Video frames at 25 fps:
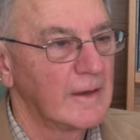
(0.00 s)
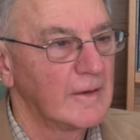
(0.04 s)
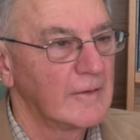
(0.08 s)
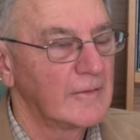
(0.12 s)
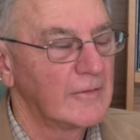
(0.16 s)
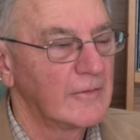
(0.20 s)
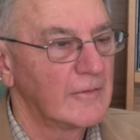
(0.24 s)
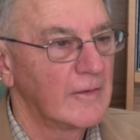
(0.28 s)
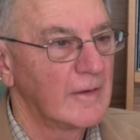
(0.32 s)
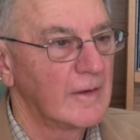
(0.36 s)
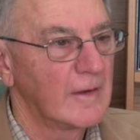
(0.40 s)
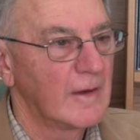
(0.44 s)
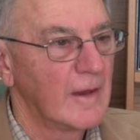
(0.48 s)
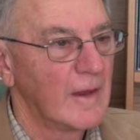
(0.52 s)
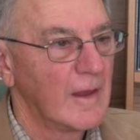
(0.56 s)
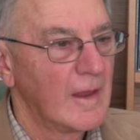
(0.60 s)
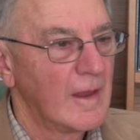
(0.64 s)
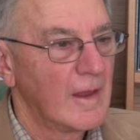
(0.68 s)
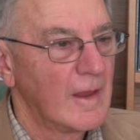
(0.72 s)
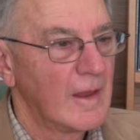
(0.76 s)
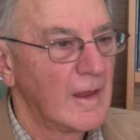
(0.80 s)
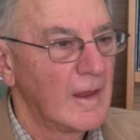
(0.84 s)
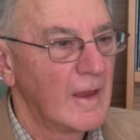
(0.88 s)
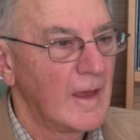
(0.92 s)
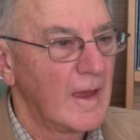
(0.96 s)
is that
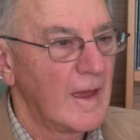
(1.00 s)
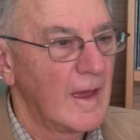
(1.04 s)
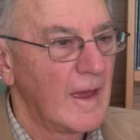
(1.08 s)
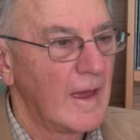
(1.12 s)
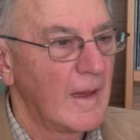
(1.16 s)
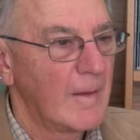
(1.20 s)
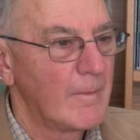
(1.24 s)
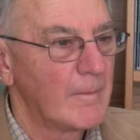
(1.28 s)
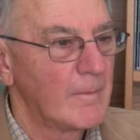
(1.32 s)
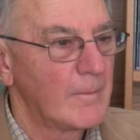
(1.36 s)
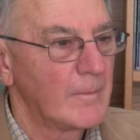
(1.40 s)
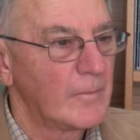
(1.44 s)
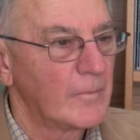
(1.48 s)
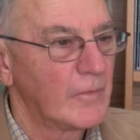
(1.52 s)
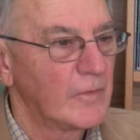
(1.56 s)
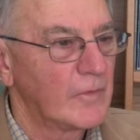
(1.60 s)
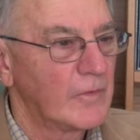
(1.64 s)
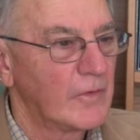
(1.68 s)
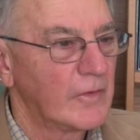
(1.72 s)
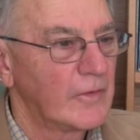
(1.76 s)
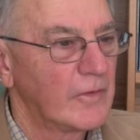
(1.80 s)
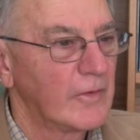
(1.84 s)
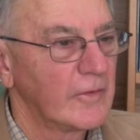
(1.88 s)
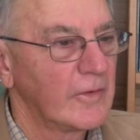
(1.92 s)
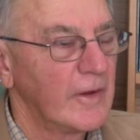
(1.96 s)

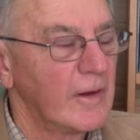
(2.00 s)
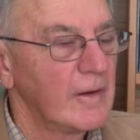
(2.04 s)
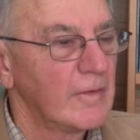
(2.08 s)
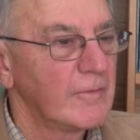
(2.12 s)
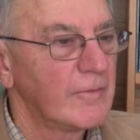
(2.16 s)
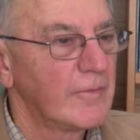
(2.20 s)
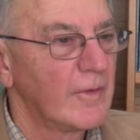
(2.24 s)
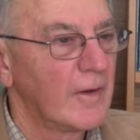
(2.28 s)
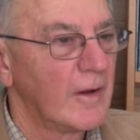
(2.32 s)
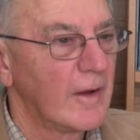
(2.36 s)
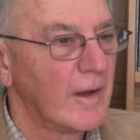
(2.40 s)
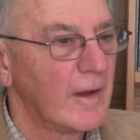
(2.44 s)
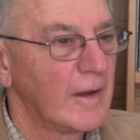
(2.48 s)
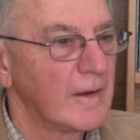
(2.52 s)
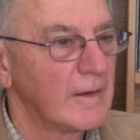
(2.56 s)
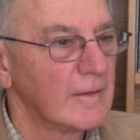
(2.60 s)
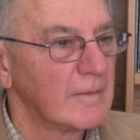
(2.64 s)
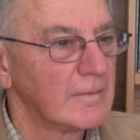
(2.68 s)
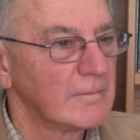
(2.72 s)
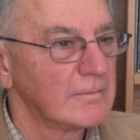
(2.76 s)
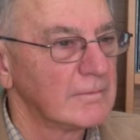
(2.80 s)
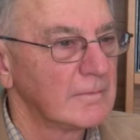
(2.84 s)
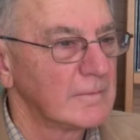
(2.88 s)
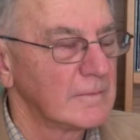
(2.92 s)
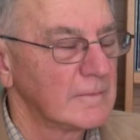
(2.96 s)
she's identified,
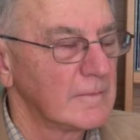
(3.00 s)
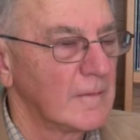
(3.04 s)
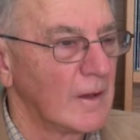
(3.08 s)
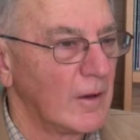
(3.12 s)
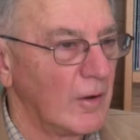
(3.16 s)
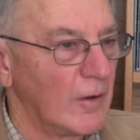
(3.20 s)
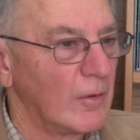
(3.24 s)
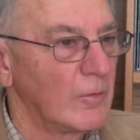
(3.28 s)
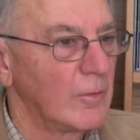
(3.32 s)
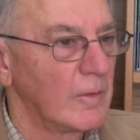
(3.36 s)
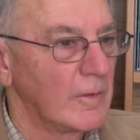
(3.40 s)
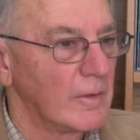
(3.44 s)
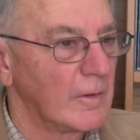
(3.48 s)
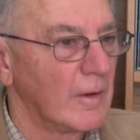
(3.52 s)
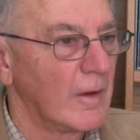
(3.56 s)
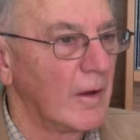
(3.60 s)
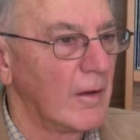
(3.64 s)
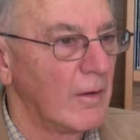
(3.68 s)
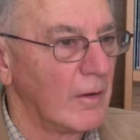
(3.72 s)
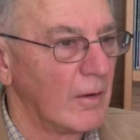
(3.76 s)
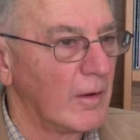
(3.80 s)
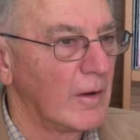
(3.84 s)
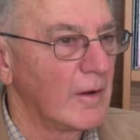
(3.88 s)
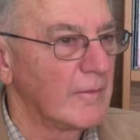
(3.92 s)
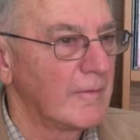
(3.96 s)
along with a
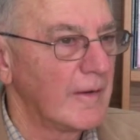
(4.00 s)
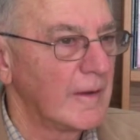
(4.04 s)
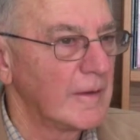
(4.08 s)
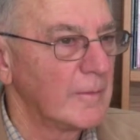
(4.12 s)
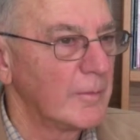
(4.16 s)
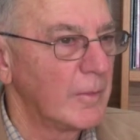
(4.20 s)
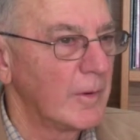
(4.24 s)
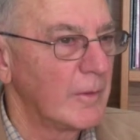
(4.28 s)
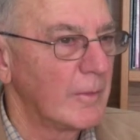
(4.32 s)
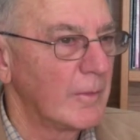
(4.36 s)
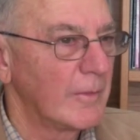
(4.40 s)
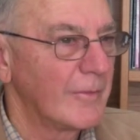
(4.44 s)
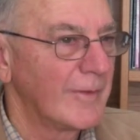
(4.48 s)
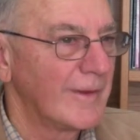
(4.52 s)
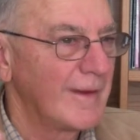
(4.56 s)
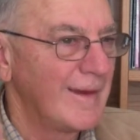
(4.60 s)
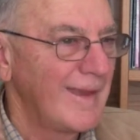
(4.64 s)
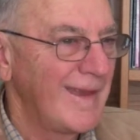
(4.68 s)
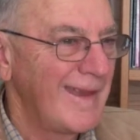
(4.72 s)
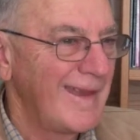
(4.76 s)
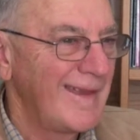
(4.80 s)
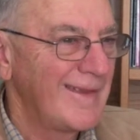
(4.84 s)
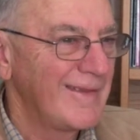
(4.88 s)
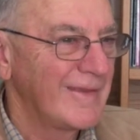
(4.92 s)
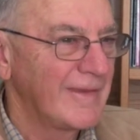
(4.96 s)
whole lot of other people,
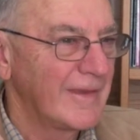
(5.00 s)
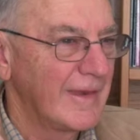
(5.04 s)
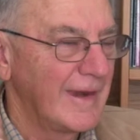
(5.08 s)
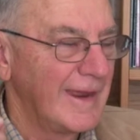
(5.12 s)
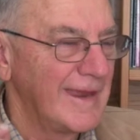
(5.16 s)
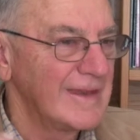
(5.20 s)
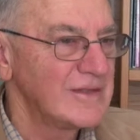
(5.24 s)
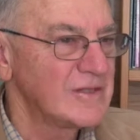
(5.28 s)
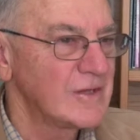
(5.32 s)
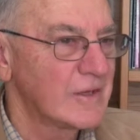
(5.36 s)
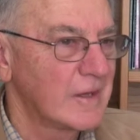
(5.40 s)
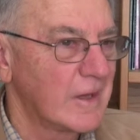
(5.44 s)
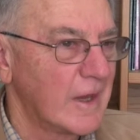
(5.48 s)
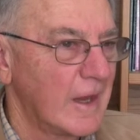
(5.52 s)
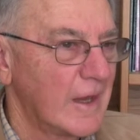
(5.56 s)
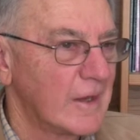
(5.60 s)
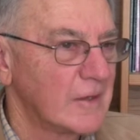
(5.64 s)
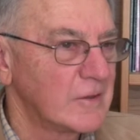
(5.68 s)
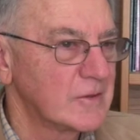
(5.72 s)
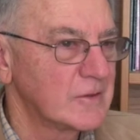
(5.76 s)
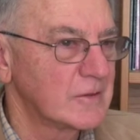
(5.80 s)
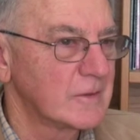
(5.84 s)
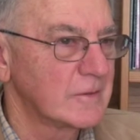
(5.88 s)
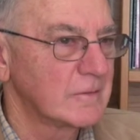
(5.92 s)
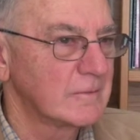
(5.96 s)
that
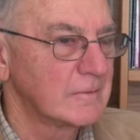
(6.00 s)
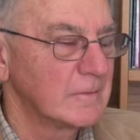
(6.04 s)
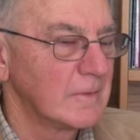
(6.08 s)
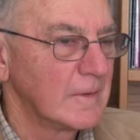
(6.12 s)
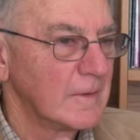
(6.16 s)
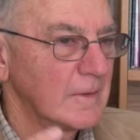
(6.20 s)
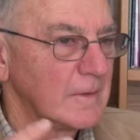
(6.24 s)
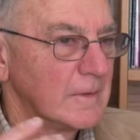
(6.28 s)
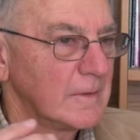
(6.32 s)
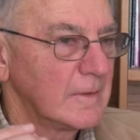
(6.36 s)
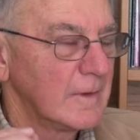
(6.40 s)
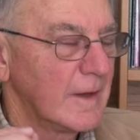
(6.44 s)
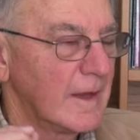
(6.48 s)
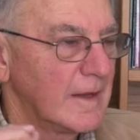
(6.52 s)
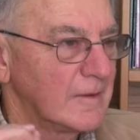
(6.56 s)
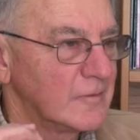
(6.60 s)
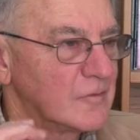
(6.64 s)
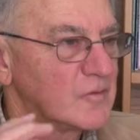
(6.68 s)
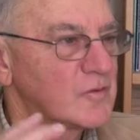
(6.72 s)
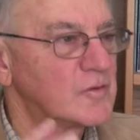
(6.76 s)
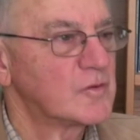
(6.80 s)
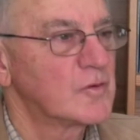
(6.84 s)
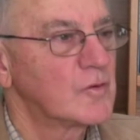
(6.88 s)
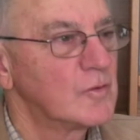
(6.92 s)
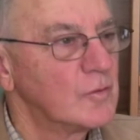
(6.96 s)
education and
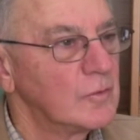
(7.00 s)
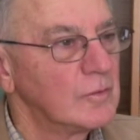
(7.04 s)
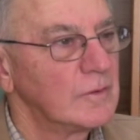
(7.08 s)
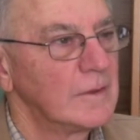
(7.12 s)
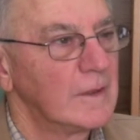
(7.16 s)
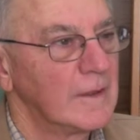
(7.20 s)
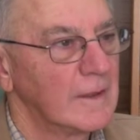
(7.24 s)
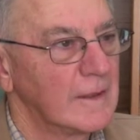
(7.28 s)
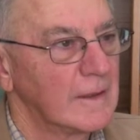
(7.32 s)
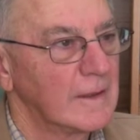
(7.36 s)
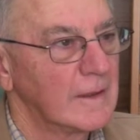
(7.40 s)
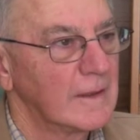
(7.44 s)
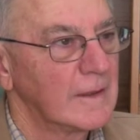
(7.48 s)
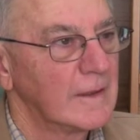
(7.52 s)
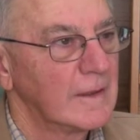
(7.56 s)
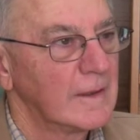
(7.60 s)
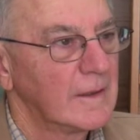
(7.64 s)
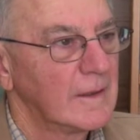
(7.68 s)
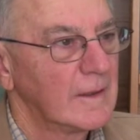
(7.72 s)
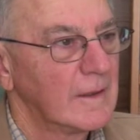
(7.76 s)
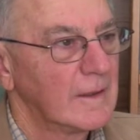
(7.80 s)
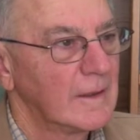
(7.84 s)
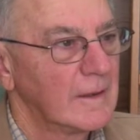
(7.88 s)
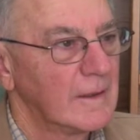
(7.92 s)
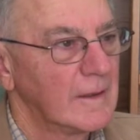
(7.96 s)
schooling
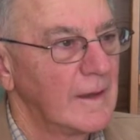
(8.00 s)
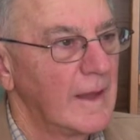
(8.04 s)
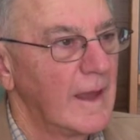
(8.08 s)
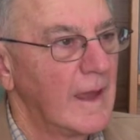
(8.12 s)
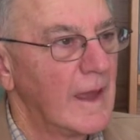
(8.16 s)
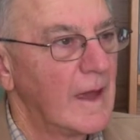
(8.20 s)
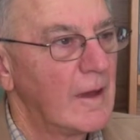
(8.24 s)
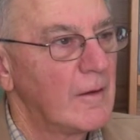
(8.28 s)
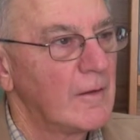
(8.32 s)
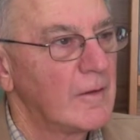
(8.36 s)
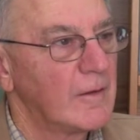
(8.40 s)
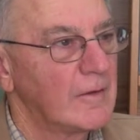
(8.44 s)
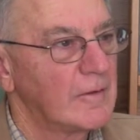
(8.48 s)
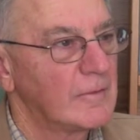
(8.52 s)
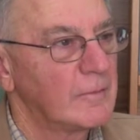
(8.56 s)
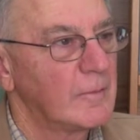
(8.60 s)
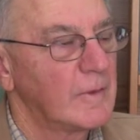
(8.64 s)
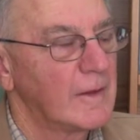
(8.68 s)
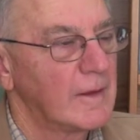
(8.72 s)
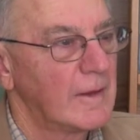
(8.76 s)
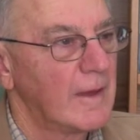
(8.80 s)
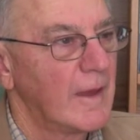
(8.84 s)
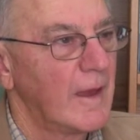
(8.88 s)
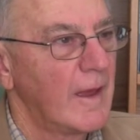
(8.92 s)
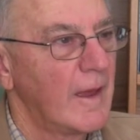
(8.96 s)
now has
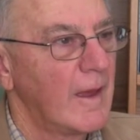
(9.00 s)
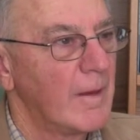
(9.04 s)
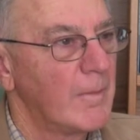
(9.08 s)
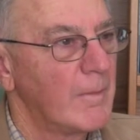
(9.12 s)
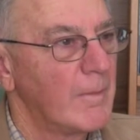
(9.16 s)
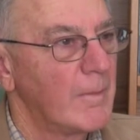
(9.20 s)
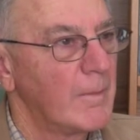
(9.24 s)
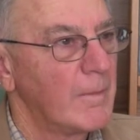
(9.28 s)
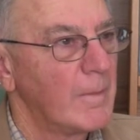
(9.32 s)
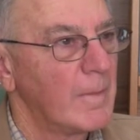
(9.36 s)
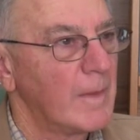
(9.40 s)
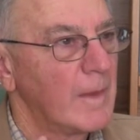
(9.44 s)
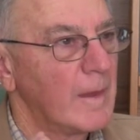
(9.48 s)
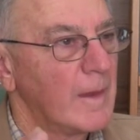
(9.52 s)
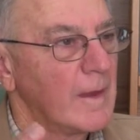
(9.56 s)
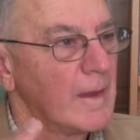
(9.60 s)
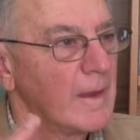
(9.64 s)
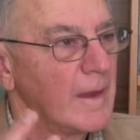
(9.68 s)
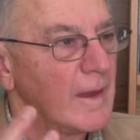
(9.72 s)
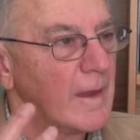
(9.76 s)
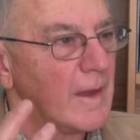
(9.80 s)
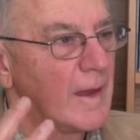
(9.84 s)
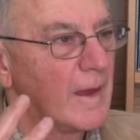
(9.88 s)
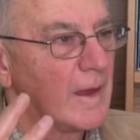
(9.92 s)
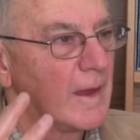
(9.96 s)
become
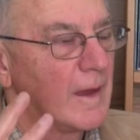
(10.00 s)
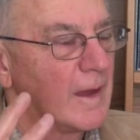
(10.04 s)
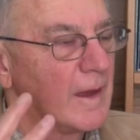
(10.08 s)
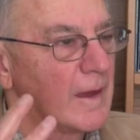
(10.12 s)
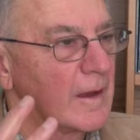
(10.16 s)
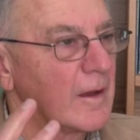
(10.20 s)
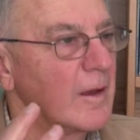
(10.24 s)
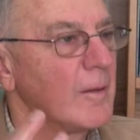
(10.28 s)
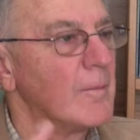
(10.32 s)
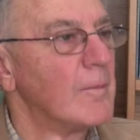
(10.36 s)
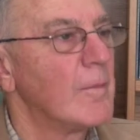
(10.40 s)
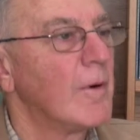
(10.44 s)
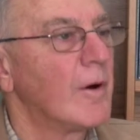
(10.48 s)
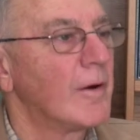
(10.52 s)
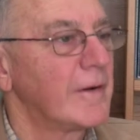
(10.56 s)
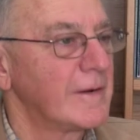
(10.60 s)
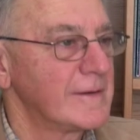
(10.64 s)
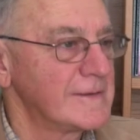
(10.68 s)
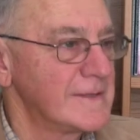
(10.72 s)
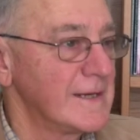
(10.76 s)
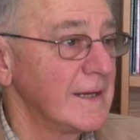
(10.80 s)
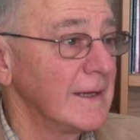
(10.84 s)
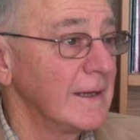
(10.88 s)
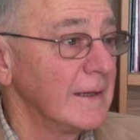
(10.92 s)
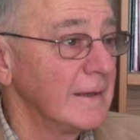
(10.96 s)
a
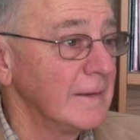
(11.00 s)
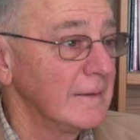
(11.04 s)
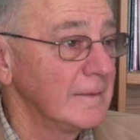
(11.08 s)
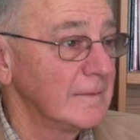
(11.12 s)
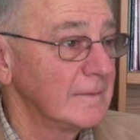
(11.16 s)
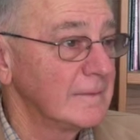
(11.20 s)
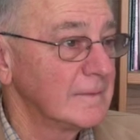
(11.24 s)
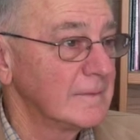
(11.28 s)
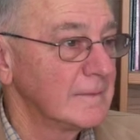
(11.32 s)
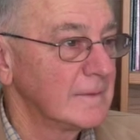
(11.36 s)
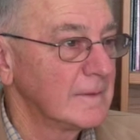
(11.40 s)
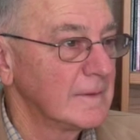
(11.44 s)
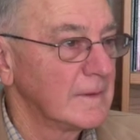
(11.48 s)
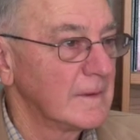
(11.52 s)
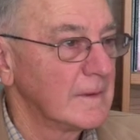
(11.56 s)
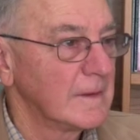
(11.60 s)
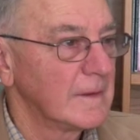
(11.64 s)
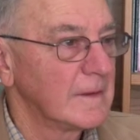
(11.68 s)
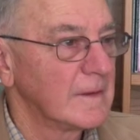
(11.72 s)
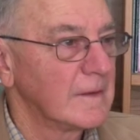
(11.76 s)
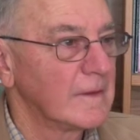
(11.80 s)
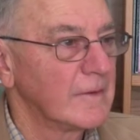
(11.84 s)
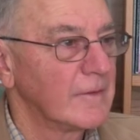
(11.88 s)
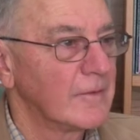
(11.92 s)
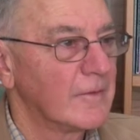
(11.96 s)
commodity
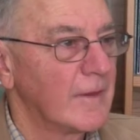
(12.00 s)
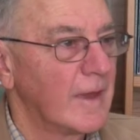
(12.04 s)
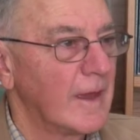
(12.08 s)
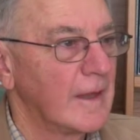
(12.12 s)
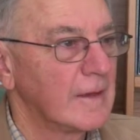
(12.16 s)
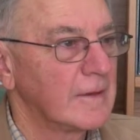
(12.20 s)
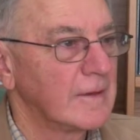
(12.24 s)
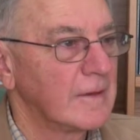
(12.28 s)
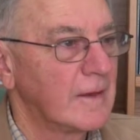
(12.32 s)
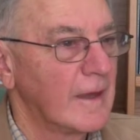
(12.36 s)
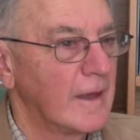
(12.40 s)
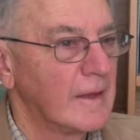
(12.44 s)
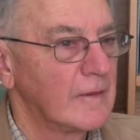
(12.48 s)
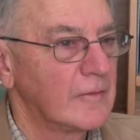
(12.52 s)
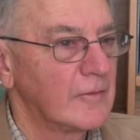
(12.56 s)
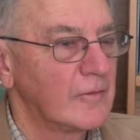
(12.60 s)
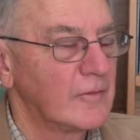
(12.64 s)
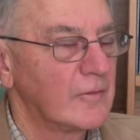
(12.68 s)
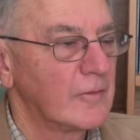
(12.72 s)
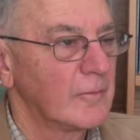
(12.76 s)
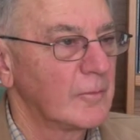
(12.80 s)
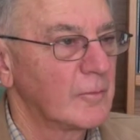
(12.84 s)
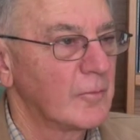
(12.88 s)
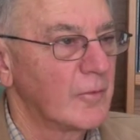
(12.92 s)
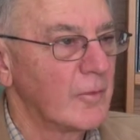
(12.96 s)
that
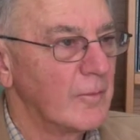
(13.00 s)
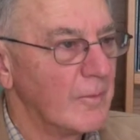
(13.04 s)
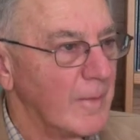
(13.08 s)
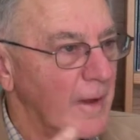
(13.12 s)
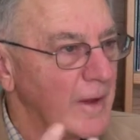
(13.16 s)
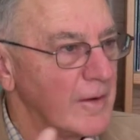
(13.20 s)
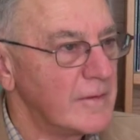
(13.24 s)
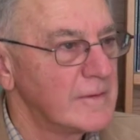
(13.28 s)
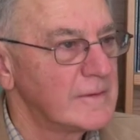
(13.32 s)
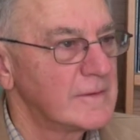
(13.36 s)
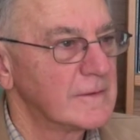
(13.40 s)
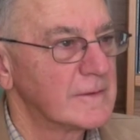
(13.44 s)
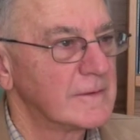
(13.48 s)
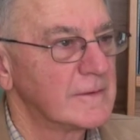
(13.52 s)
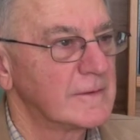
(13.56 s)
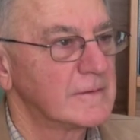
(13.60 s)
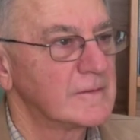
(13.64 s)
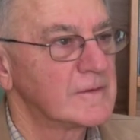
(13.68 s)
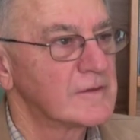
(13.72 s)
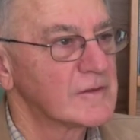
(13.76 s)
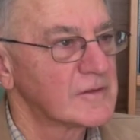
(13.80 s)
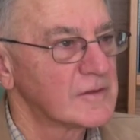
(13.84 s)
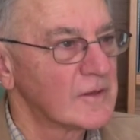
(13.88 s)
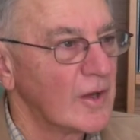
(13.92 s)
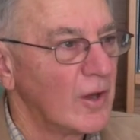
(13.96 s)
gets promoted and
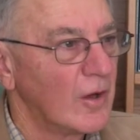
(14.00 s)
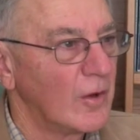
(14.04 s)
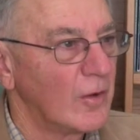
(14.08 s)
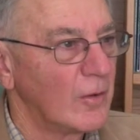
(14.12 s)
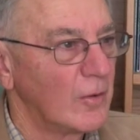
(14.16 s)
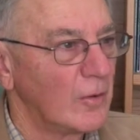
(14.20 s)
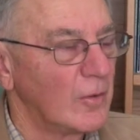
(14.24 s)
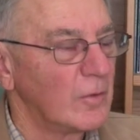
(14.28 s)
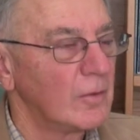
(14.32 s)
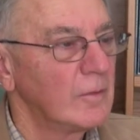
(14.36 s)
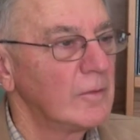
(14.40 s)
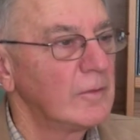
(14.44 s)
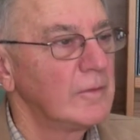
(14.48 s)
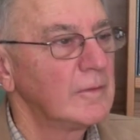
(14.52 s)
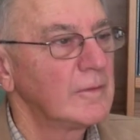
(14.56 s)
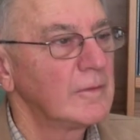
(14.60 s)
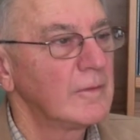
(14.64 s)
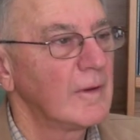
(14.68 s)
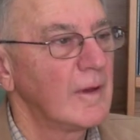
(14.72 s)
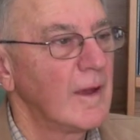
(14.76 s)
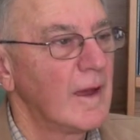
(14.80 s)
sold,